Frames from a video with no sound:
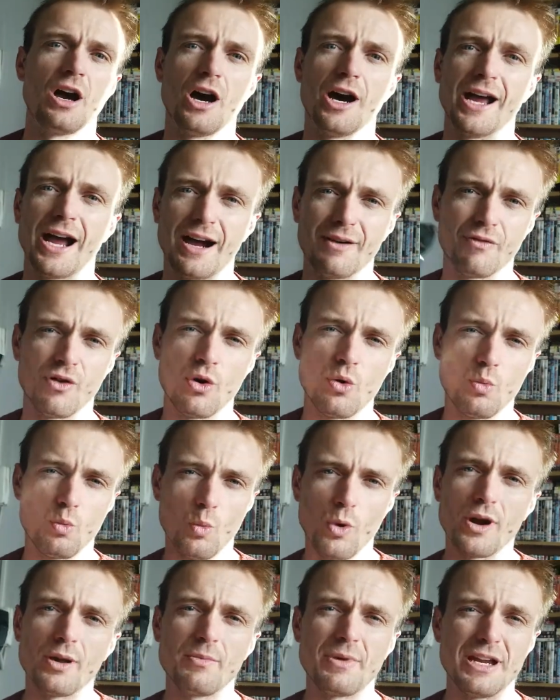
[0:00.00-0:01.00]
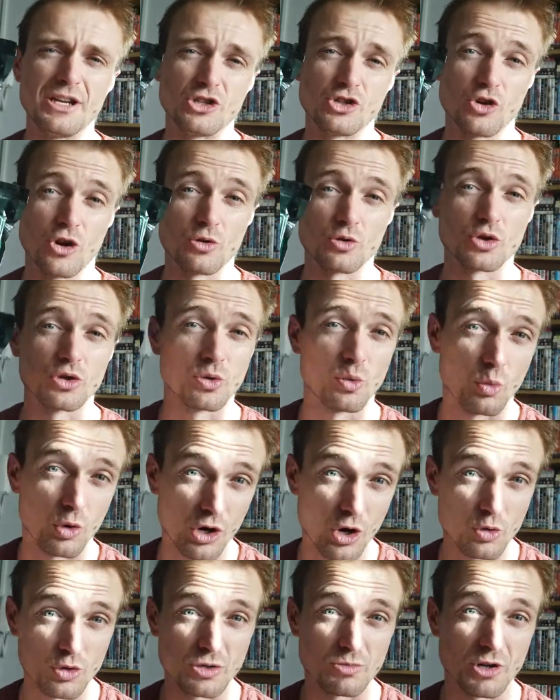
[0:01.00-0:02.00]
I have one in each trousers,
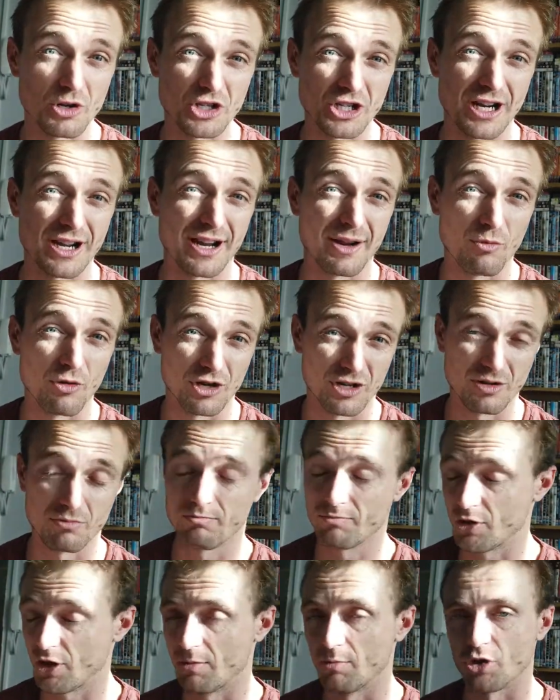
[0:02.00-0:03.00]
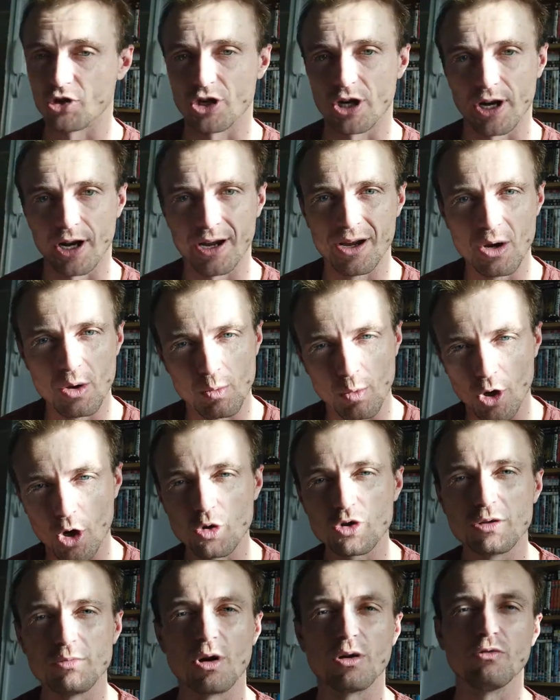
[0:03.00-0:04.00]
what goes in my jacket, what
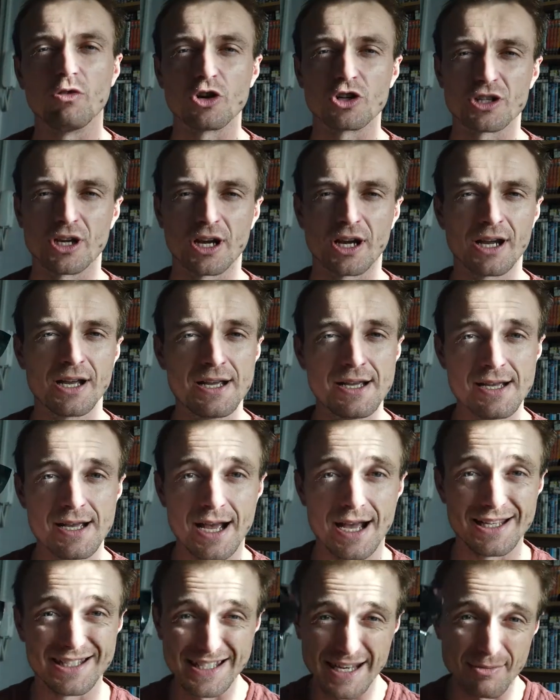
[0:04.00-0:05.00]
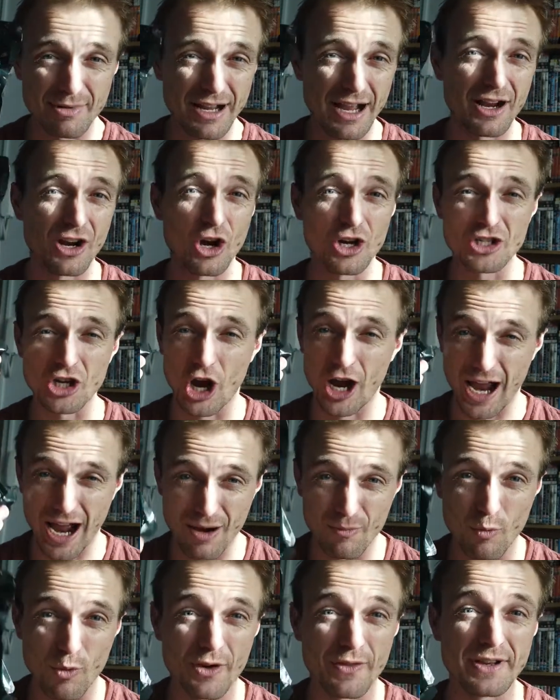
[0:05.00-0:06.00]
goes in my rucksack. And same again, guys, I
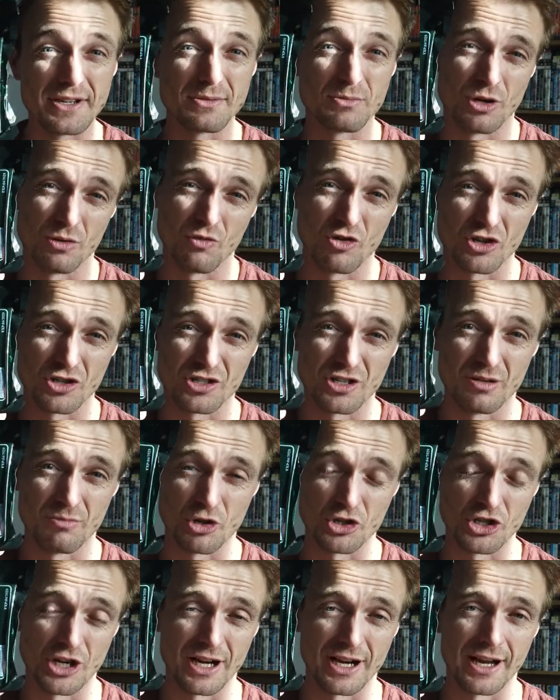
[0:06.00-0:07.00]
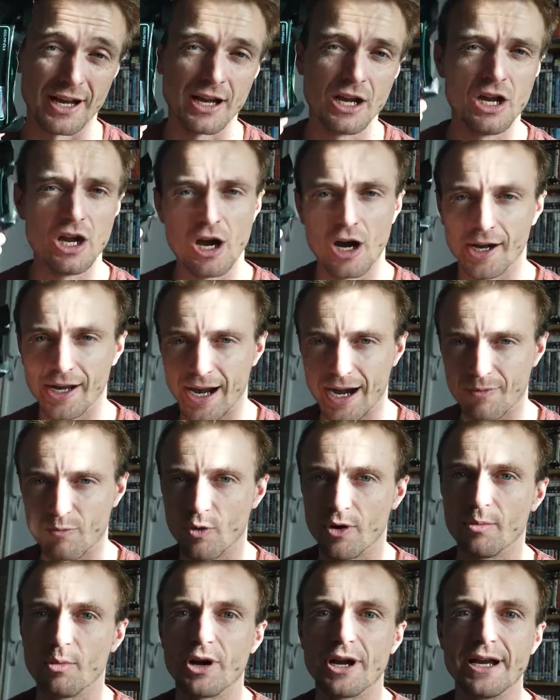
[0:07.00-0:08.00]
have one of these in my rucksack and my jacket. I
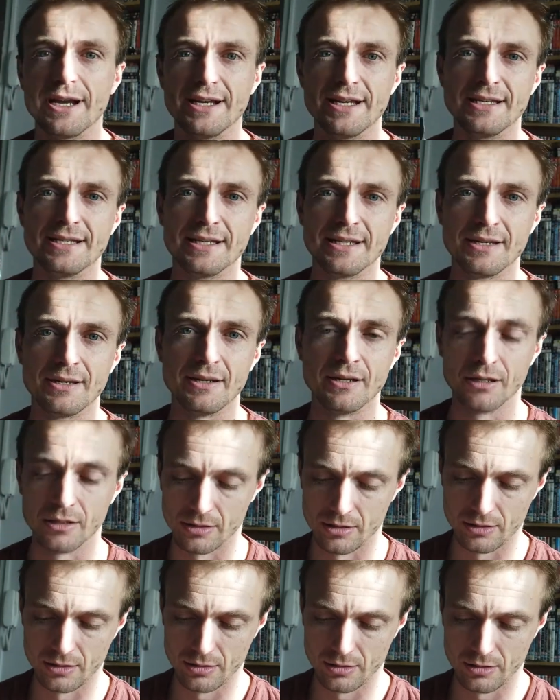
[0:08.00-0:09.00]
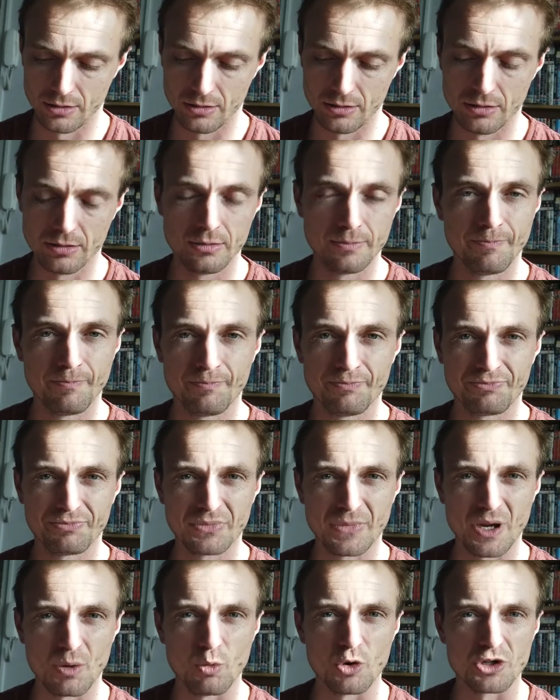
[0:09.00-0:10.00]
have one in my EDC
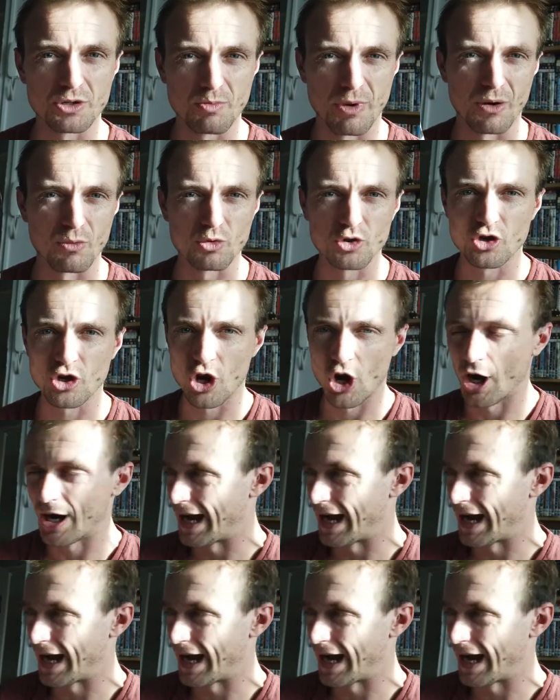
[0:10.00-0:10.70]
wood pouch.